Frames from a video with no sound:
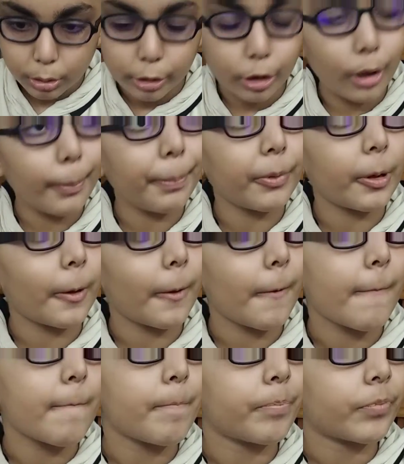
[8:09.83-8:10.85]

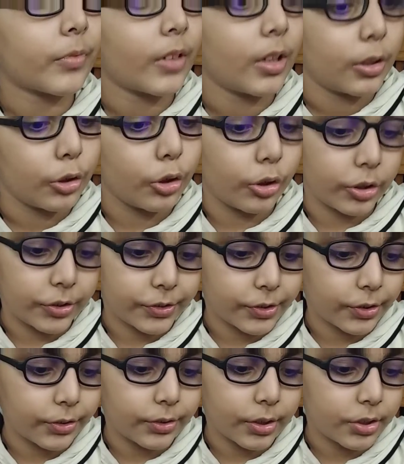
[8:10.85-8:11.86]
No, it's
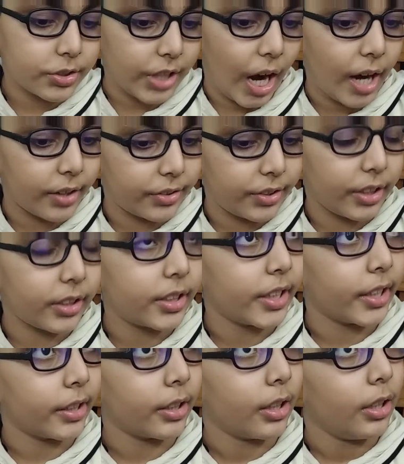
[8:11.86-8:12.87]
just a charging
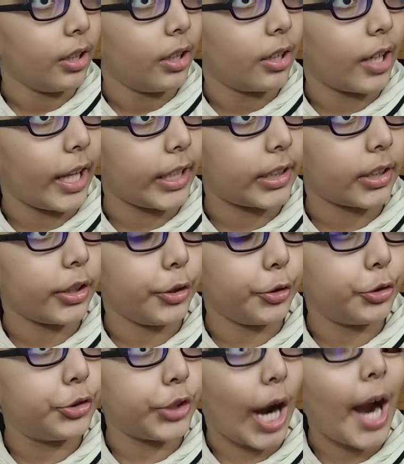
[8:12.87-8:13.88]
thing. Like
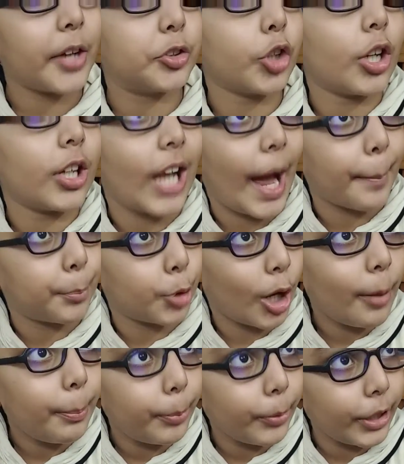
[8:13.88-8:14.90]
you charge your
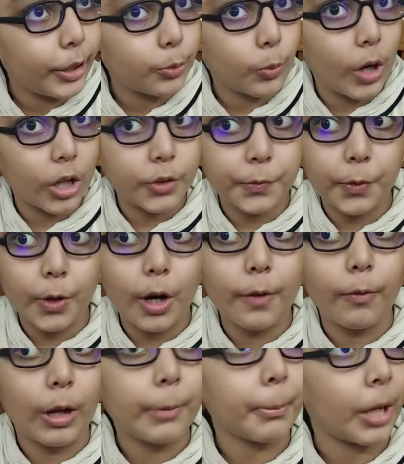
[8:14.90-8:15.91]
laptop, it works
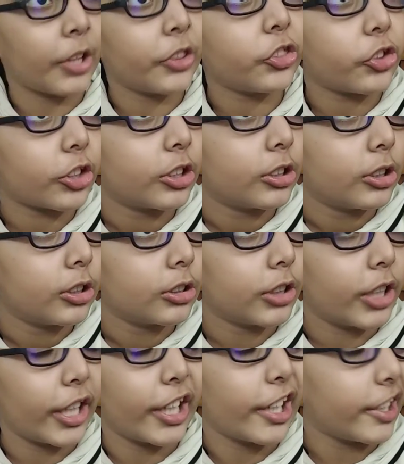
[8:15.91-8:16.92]
for 1 month,
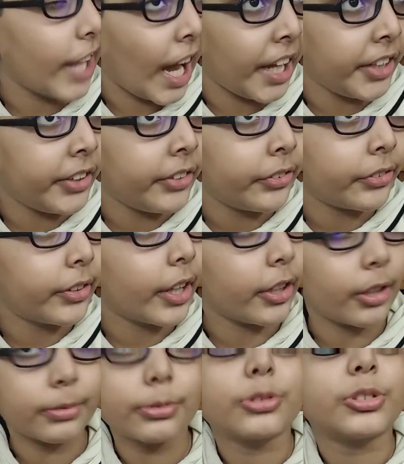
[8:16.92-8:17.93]
then it dies, then
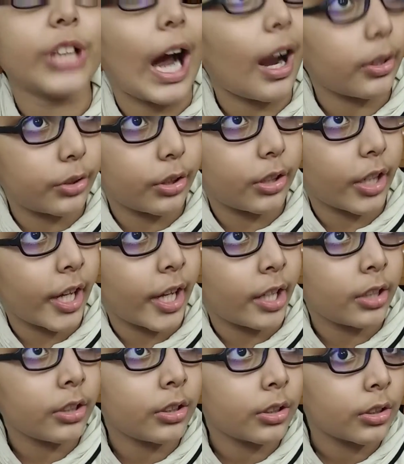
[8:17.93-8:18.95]
you have to charge it
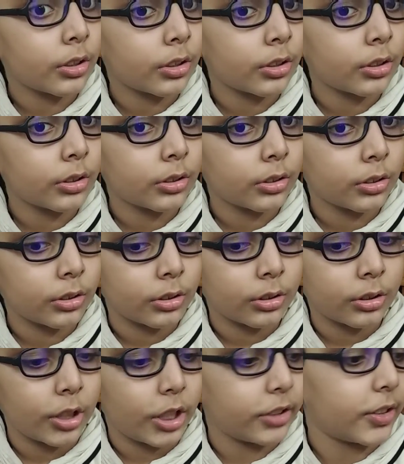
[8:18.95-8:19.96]
again.
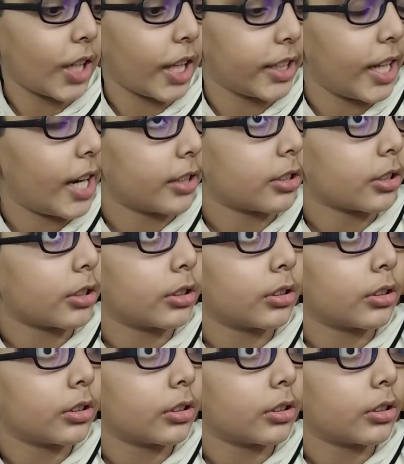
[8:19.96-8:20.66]
It's like that.